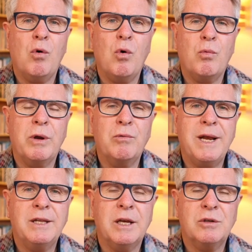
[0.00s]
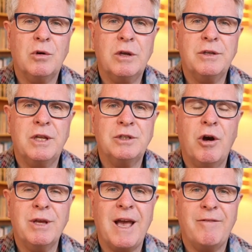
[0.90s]
we read that there's
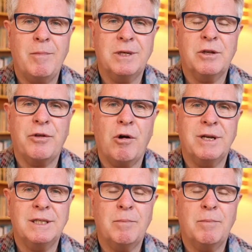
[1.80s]
no government authorities